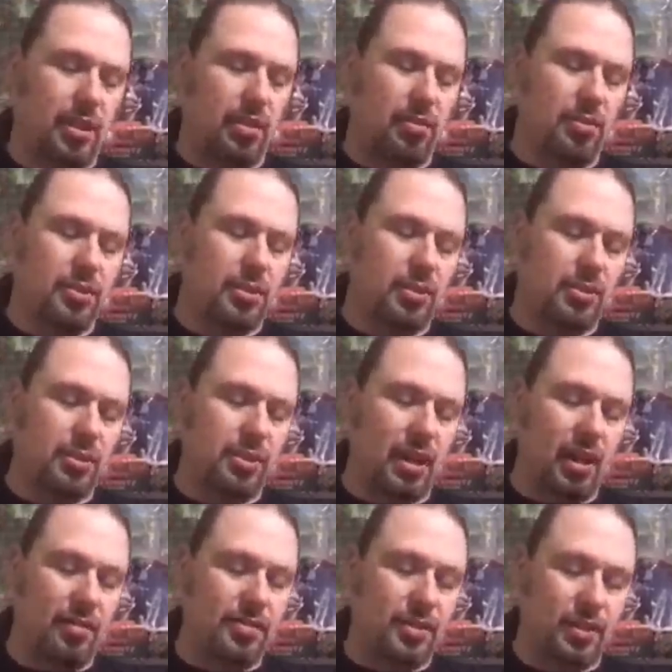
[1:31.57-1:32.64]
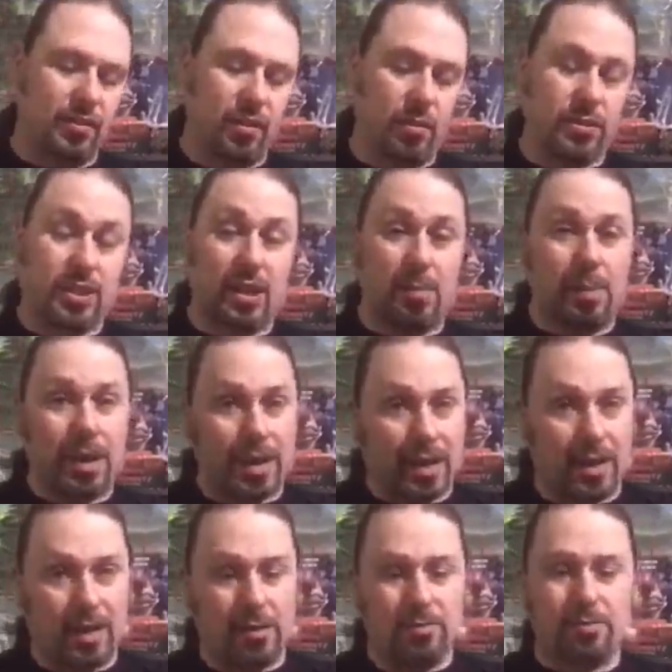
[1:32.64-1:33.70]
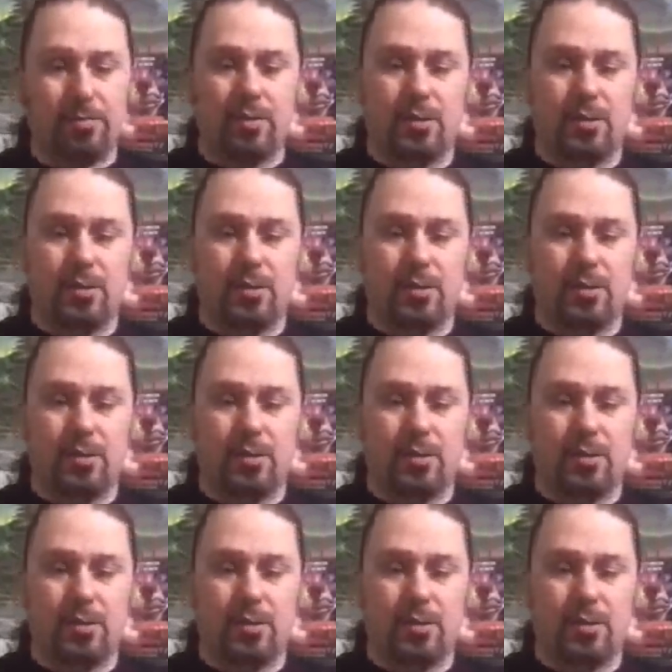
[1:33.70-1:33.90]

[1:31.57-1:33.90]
It was called soft serve. I was gonna pick it up,